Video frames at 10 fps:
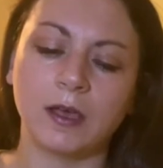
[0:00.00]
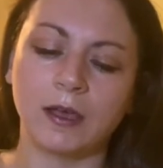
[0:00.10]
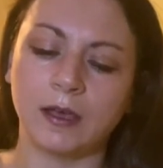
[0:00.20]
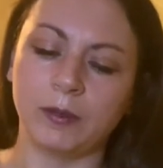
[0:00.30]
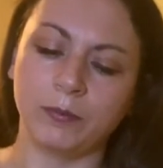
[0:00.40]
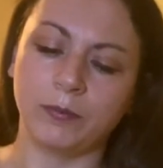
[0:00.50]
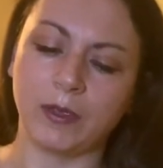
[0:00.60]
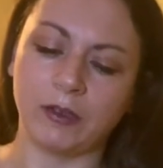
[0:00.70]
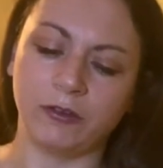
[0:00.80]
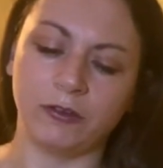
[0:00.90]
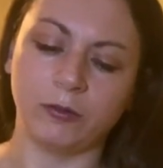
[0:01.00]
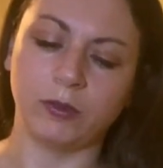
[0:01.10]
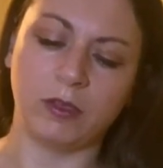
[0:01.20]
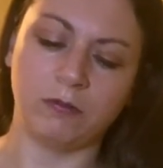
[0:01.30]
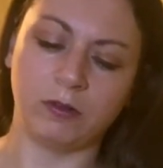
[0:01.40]
Um, I just don't
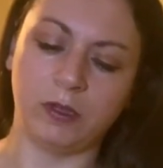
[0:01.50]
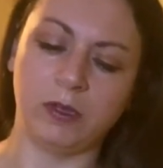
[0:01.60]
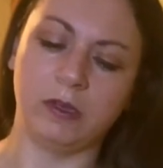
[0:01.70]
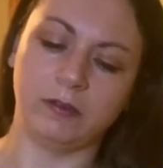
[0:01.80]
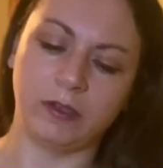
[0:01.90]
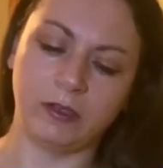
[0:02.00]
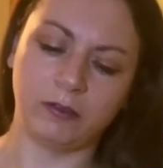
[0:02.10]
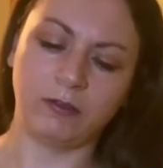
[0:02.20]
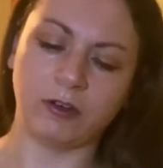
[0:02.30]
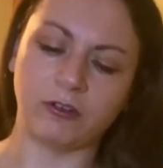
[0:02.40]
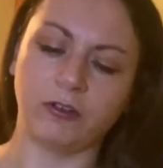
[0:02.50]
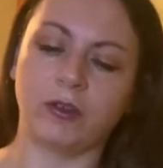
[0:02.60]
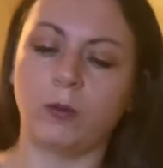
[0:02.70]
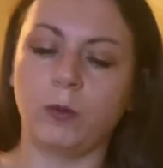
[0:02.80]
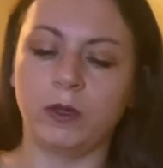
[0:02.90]
think it really needs it. It stretches
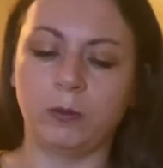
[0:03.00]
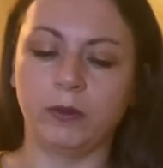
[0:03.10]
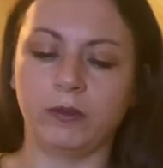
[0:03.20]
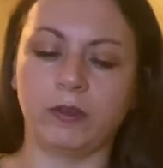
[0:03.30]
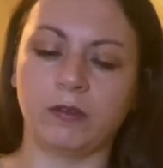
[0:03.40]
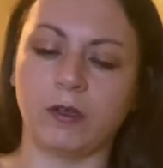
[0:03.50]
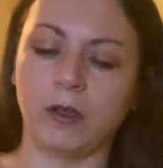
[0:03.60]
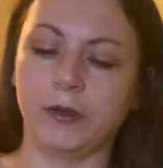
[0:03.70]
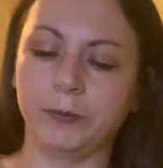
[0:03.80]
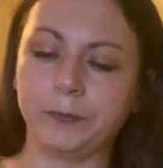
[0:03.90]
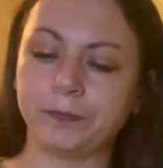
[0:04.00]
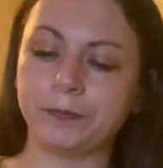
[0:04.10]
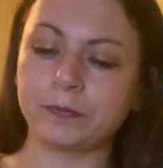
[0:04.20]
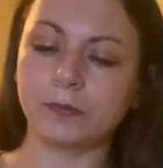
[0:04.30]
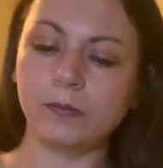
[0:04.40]
out well once it's on.
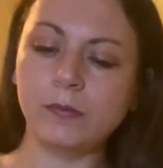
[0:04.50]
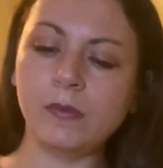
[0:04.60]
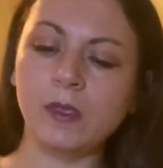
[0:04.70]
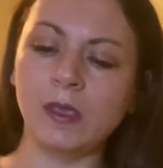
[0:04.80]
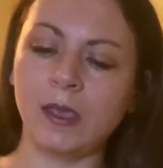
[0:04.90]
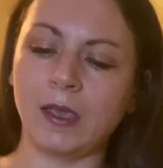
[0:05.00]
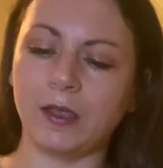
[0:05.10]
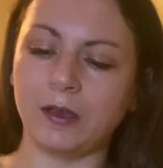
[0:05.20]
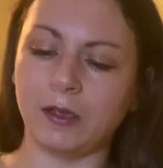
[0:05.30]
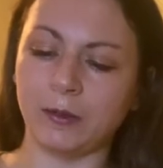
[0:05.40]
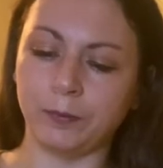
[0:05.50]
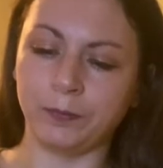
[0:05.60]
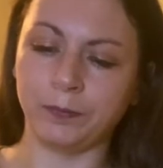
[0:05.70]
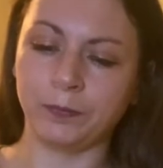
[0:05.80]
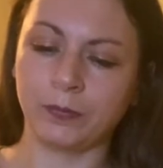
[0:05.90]
And um,
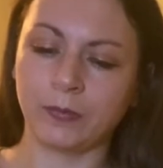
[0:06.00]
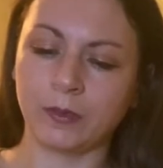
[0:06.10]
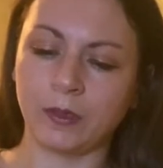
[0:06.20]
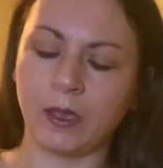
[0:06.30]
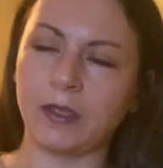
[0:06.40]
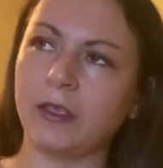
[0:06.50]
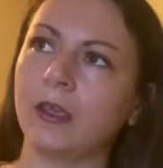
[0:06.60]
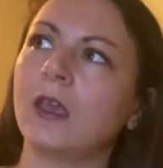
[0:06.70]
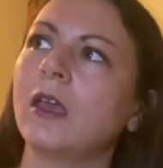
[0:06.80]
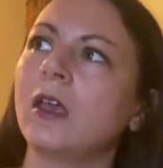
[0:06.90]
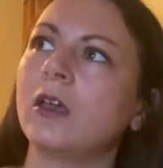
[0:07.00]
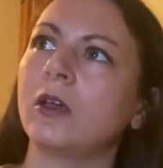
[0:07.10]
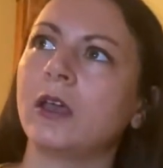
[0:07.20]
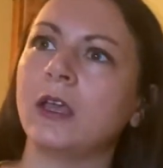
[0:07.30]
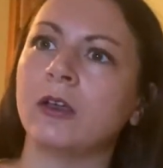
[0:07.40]
I think
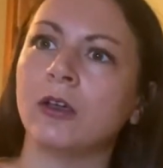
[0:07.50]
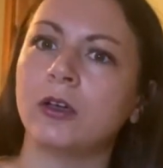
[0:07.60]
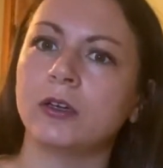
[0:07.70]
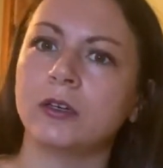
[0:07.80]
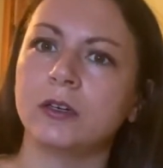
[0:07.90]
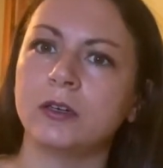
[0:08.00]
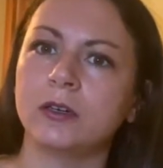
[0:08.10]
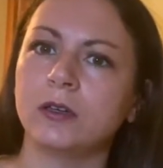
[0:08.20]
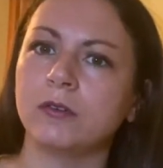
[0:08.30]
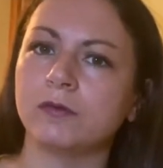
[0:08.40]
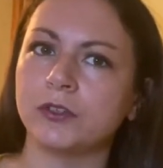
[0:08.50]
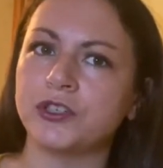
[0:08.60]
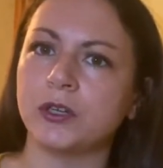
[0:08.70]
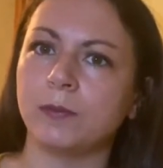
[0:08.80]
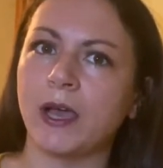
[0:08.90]
in her
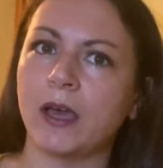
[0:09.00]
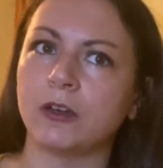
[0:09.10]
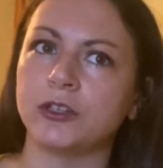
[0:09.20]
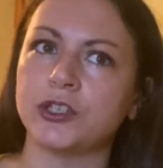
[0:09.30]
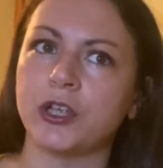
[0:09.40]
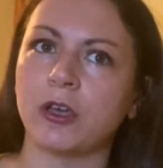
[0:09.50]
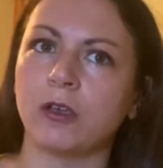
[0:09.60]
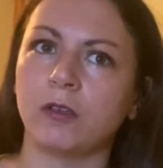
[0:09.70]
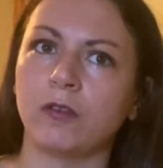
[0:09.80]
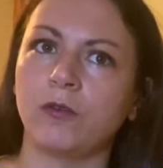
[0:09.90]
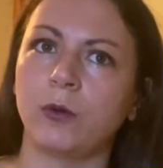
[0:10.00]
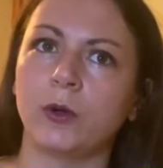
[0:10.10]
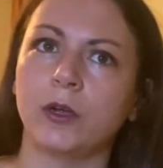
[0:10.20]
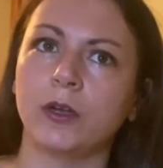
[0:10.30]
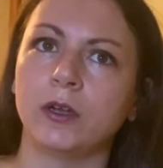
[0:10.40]
original pattern, she calls
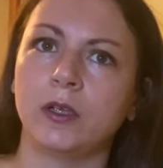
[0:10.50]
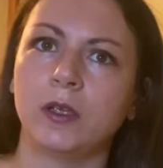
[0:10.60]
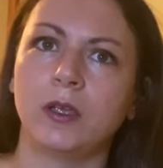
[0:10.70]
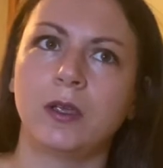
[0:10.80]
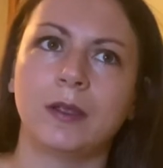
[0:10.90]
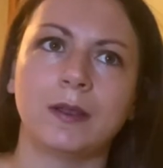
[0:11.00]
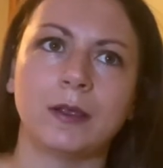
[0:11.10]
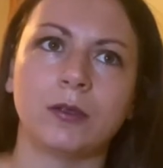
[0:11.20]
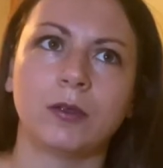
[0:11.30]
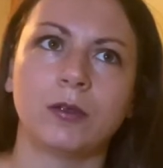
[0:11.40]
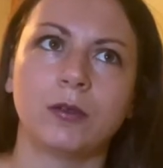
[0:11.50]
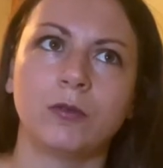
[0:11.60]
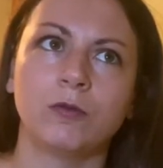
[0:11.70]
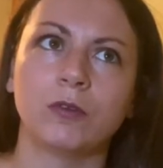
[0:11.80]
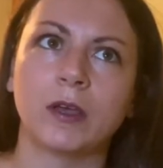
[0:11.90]
for like
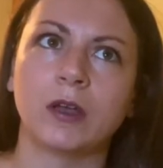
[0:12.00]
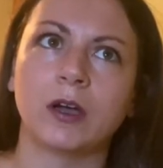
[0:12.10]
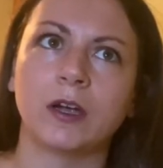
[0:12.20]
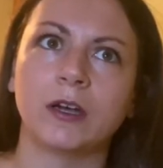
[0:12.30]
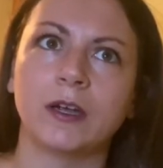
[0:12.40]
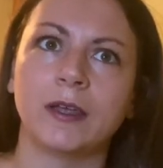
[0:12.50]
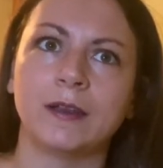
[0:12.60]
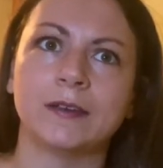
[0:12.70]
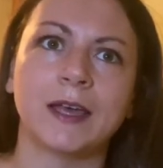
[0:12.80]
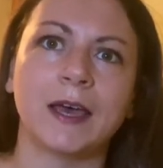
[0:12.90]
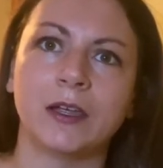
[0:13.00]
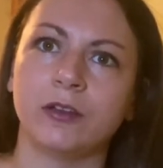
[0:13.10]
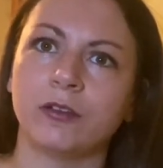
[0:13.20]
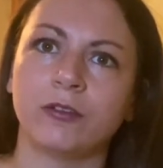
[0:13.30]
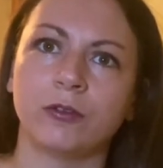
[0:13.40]
Red Heart and
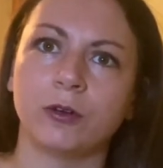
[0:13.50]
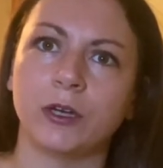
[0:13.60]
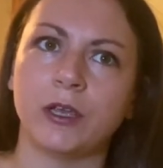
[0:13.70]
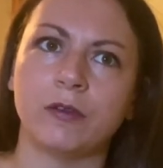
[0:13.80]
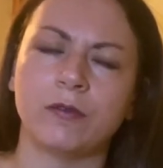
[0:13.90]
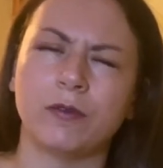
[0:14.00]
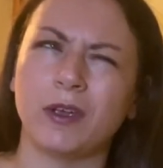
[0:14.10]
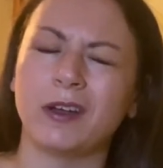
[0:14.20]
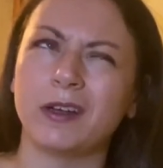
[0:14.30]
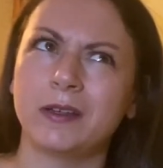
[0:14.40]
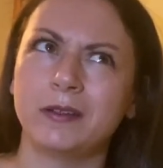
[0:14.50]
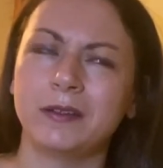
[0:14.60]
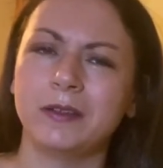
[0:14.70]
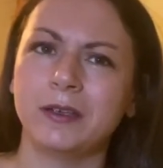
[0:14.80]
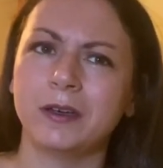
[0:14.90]
Italian Story Vera
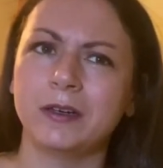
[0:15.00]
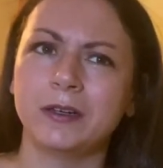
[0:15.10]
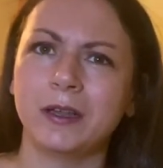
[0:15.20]
yarn.